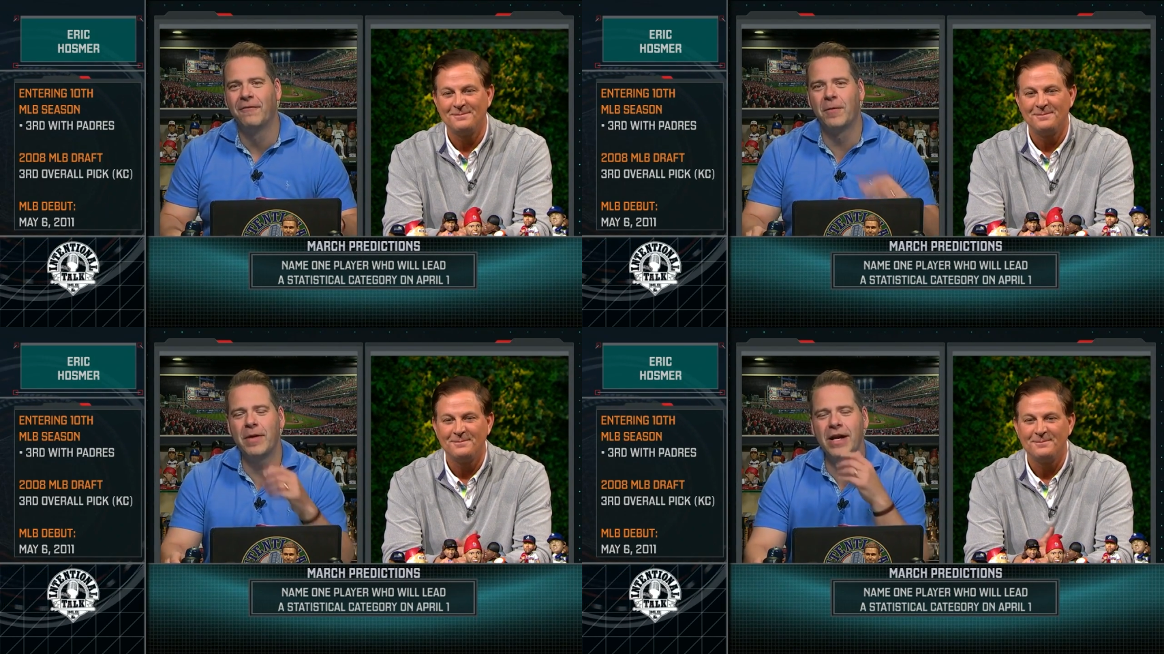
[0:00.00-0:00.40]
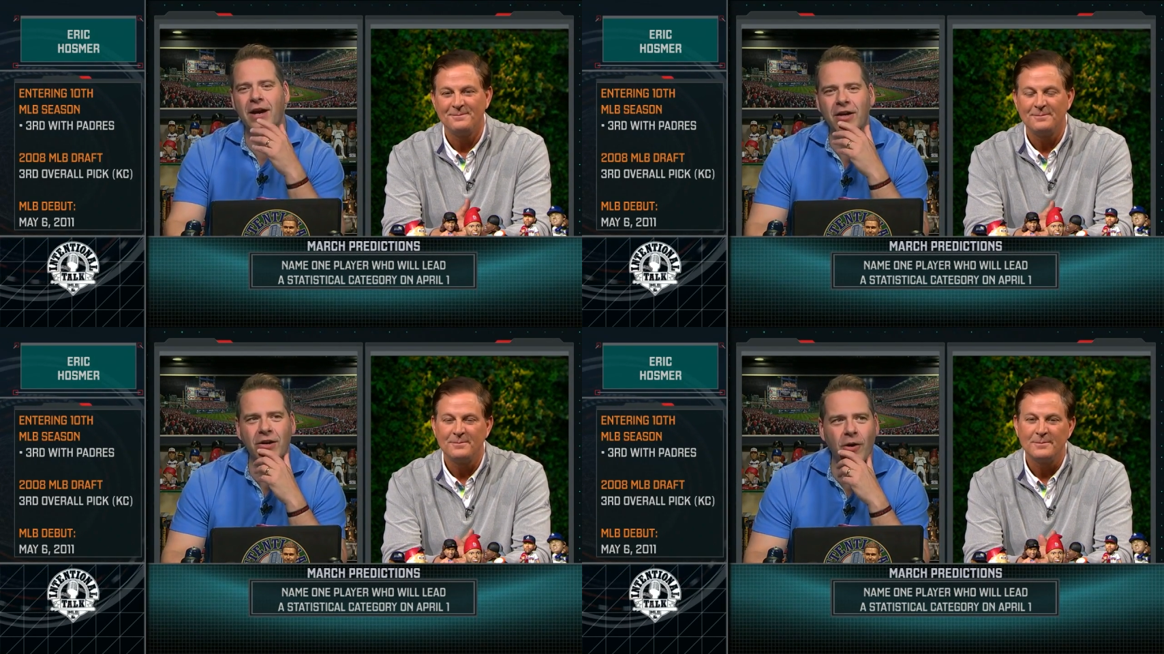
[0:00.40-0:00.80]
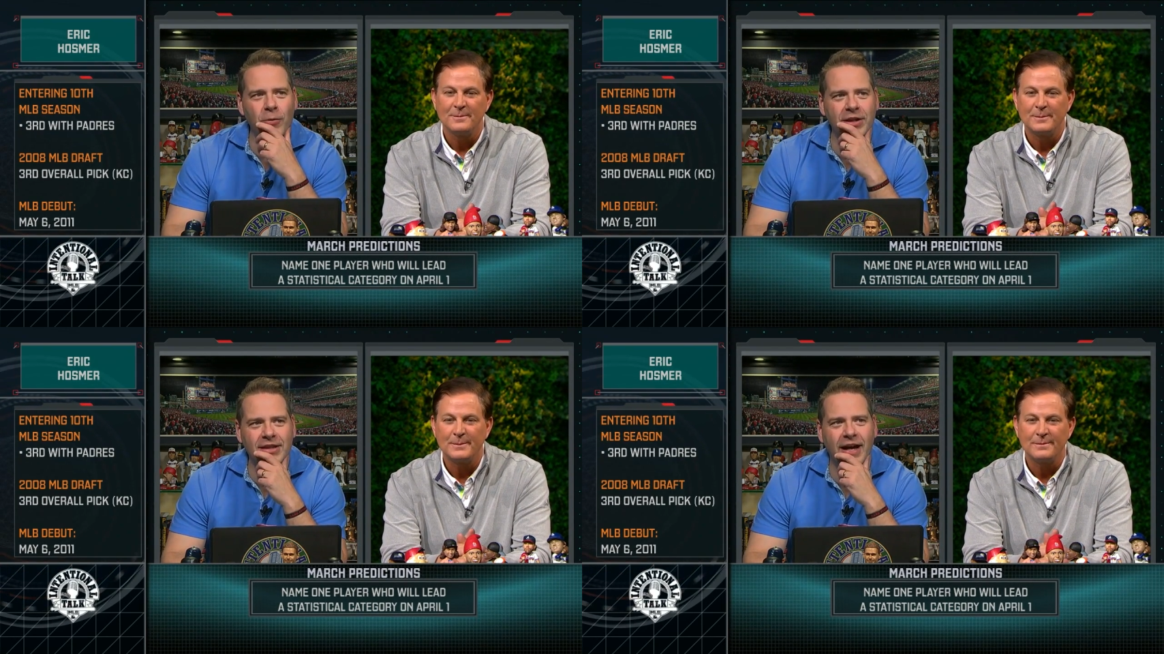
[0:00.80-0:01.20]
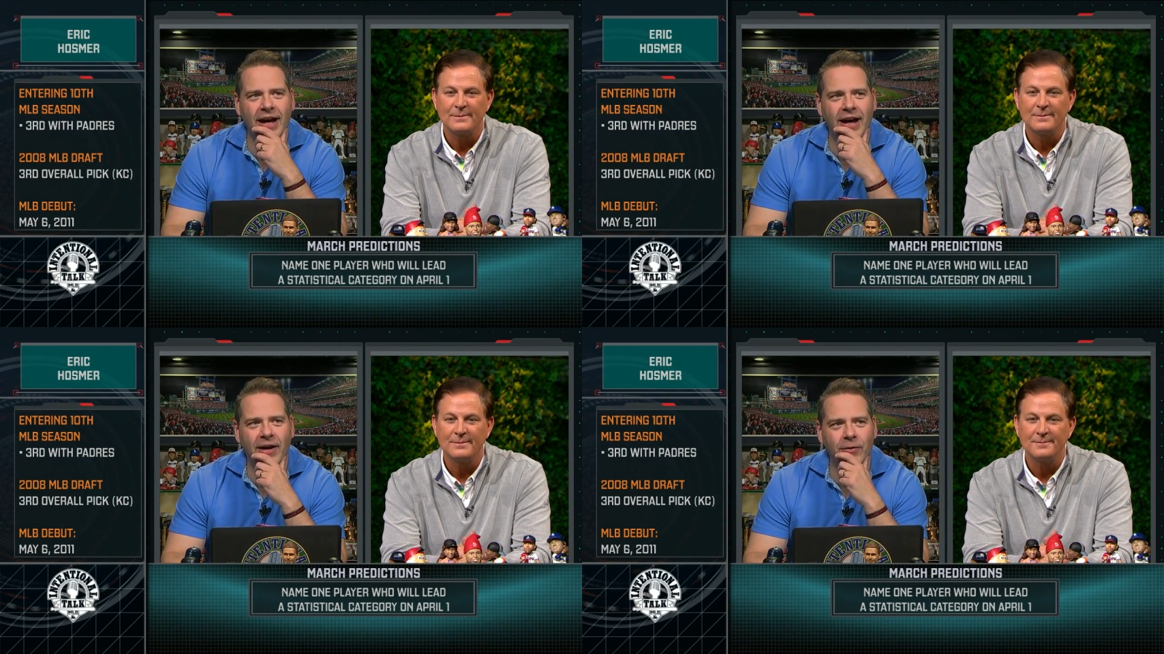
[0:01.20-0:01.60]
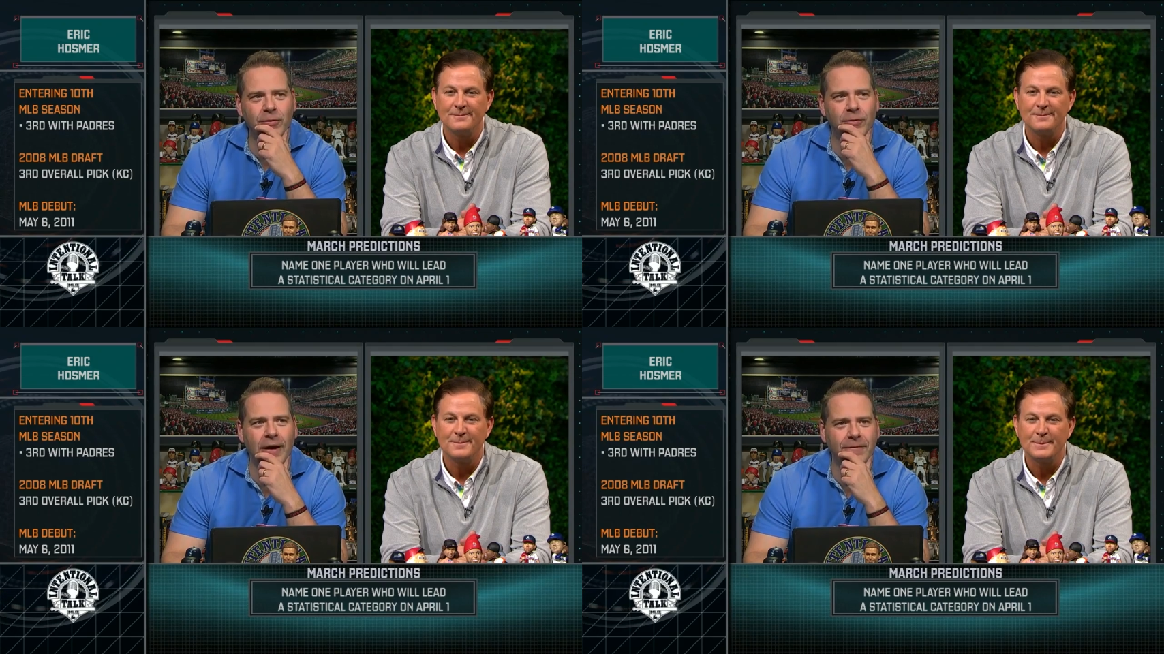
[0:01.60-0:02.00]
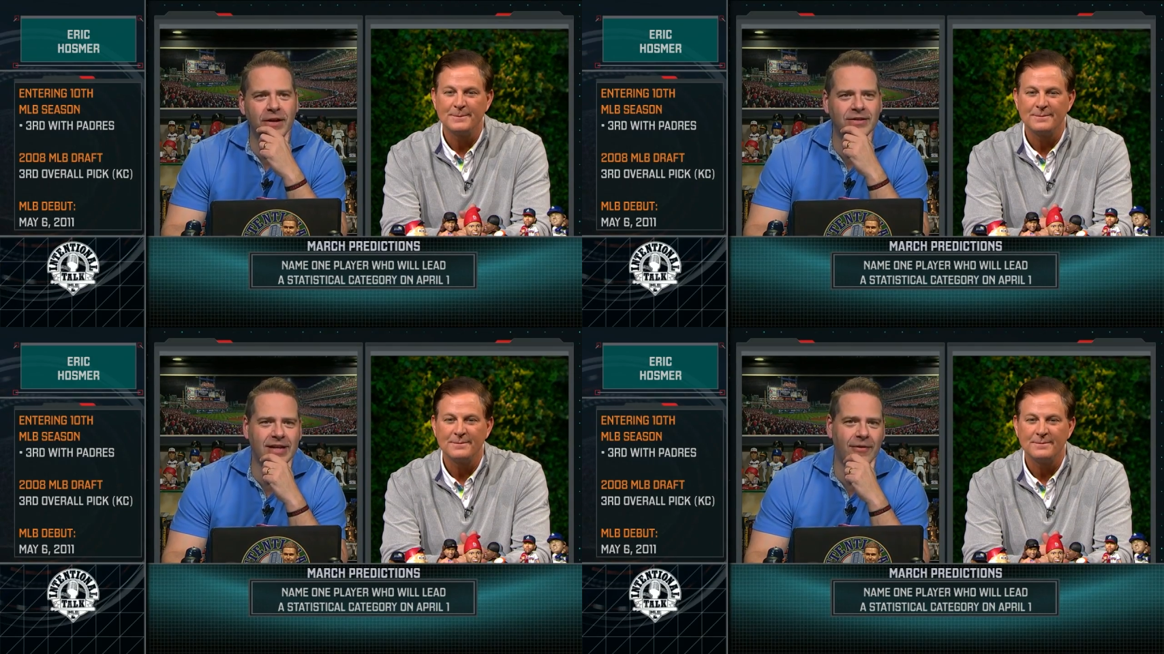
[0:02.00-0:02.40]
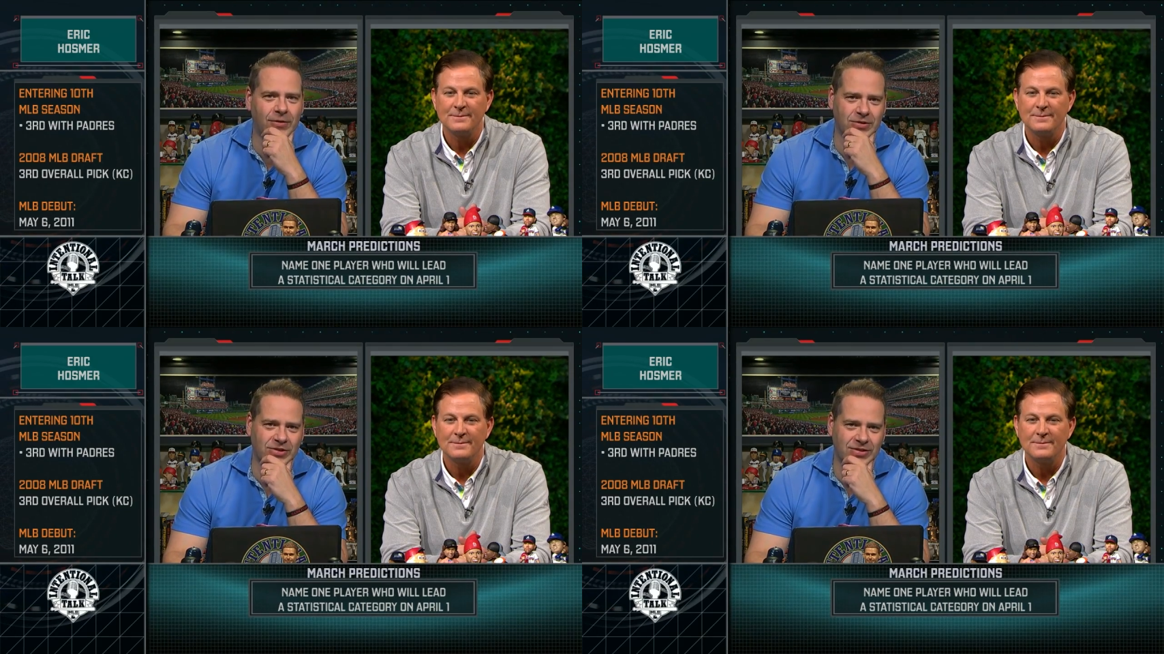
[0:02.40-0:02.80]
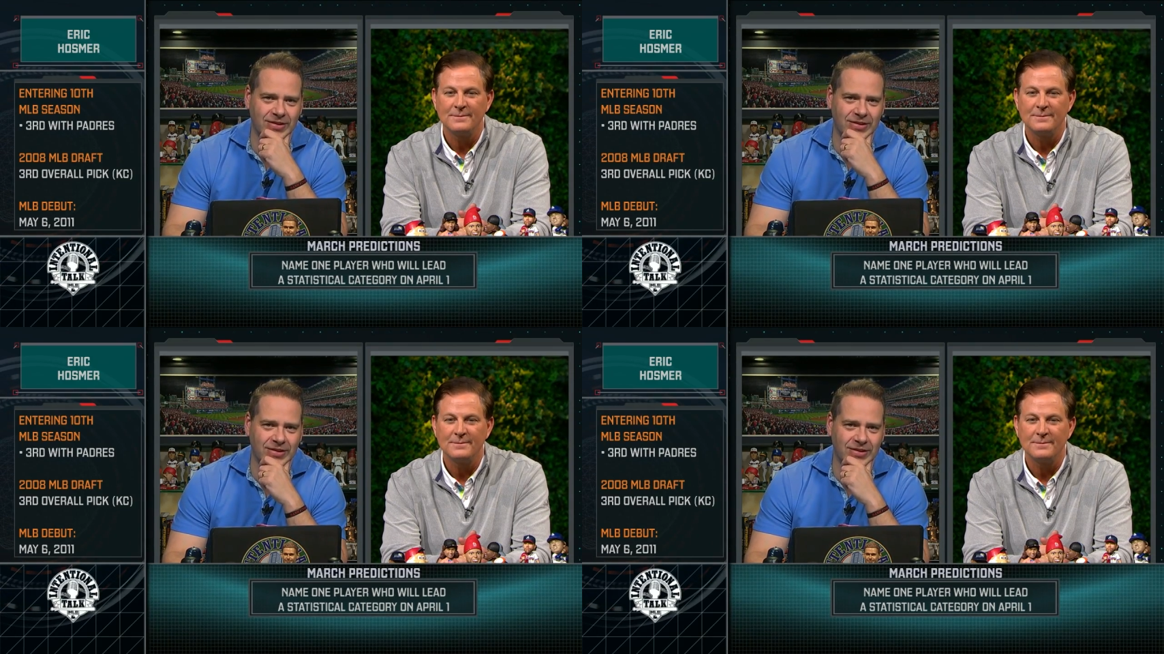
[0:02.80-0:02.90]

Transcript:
Speaker 1: For me, I'm going to go with uh, Rafael Devers.